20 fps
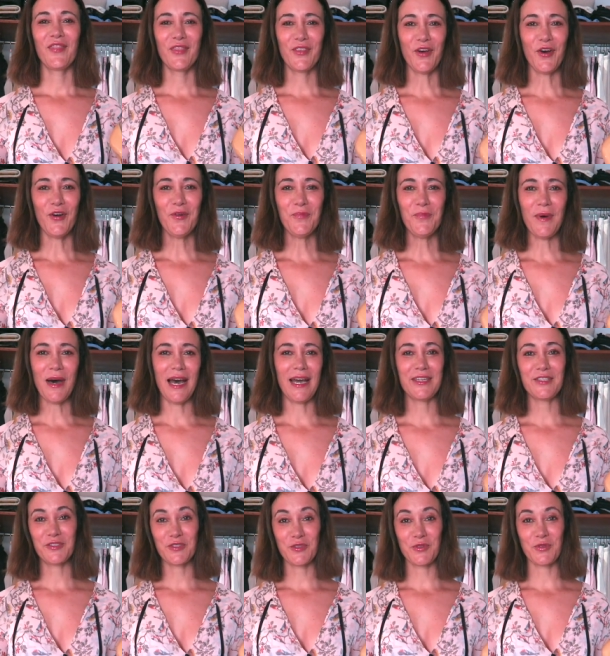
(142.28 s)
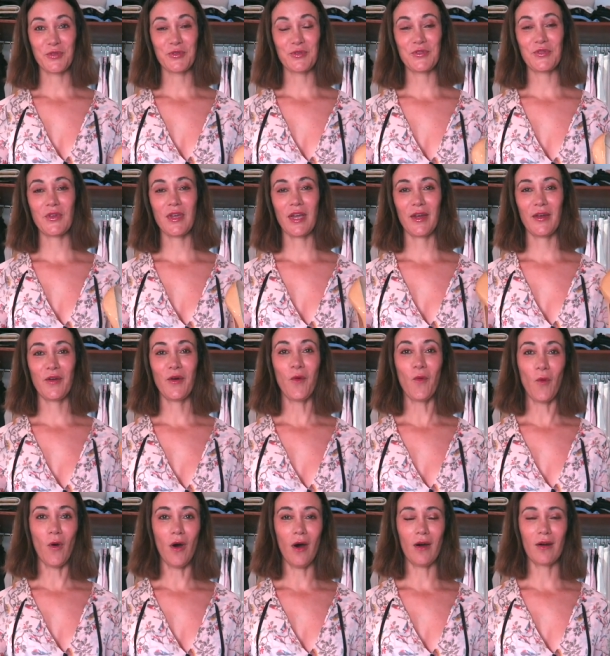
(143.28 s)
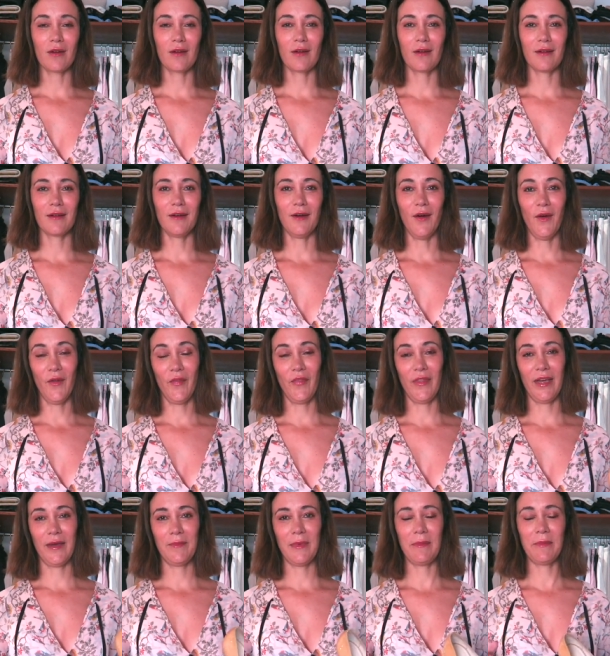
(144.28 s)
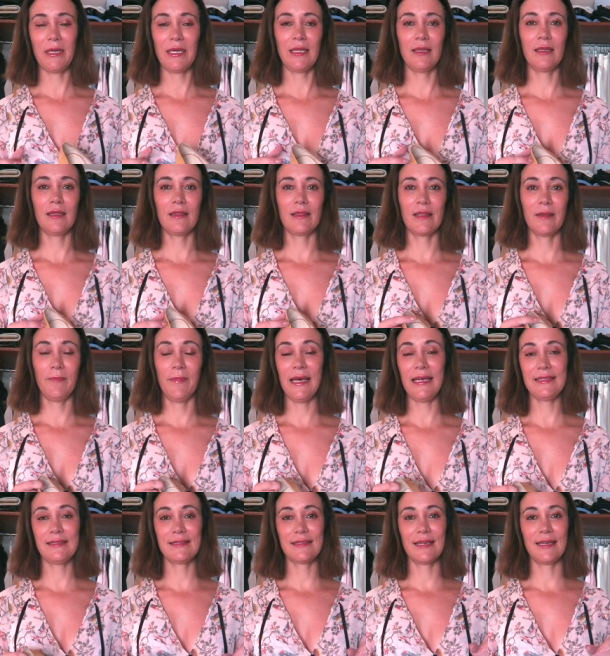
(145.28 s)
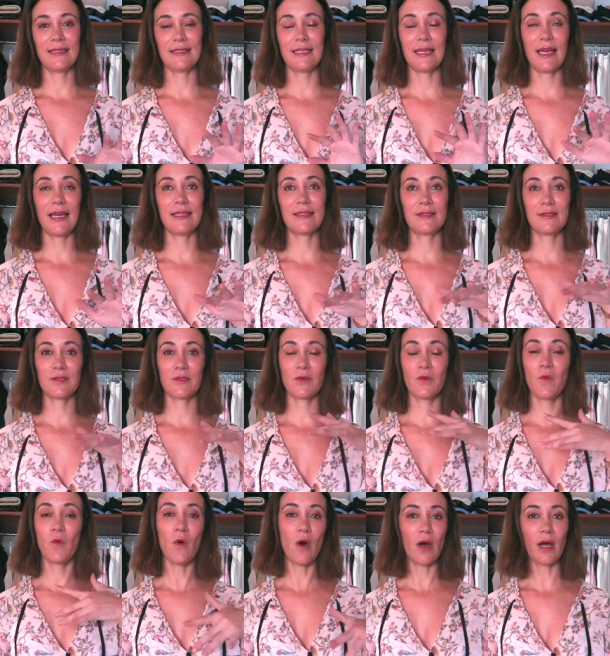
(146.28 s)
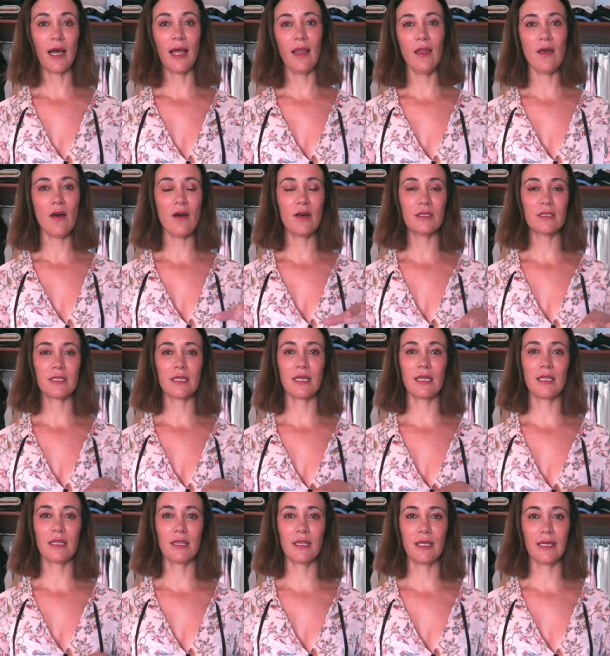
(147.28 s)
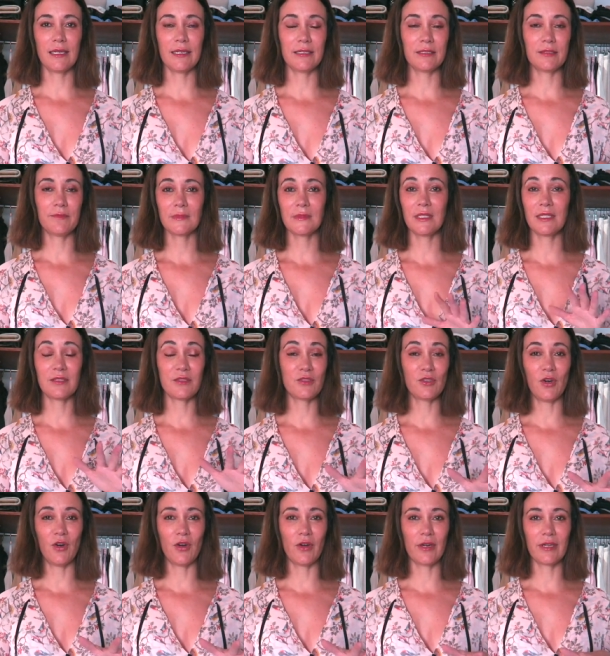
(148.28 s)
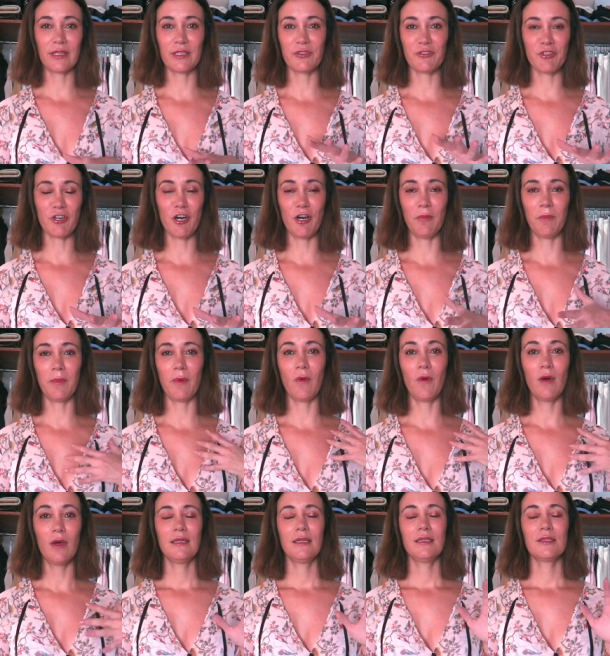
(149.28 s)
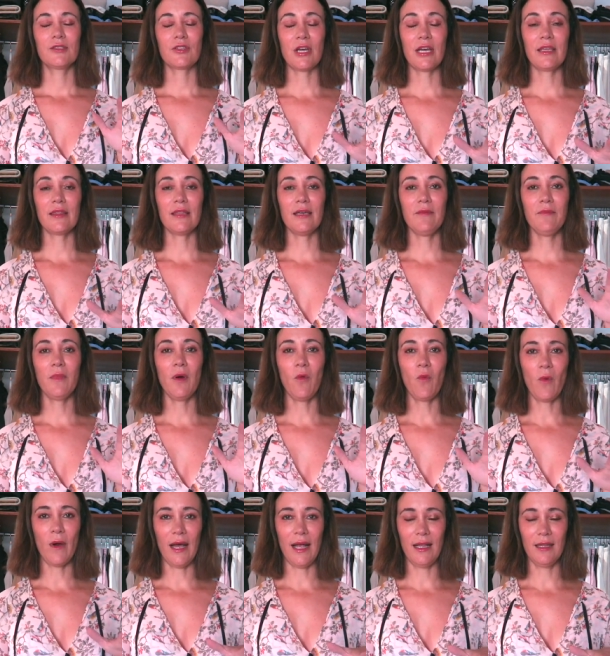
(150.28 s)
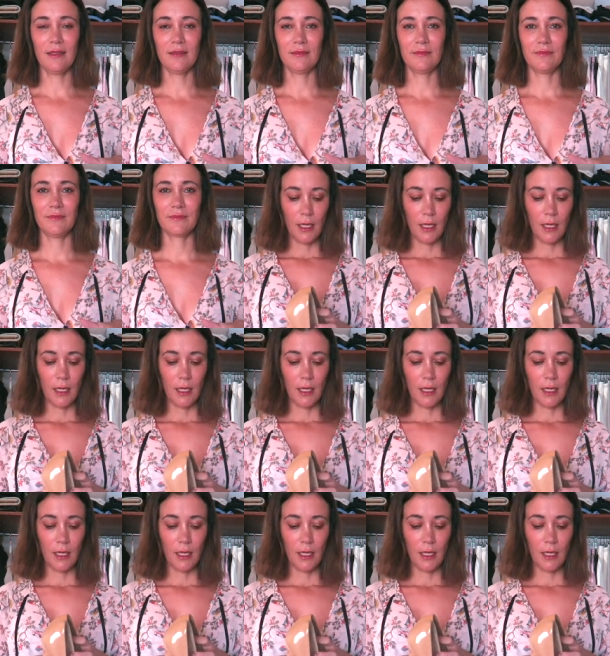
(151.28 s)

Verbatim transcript: don't buy shoes you cannot walk on them I mean the best idea is to walk a lot in the in the store in the shop try them well.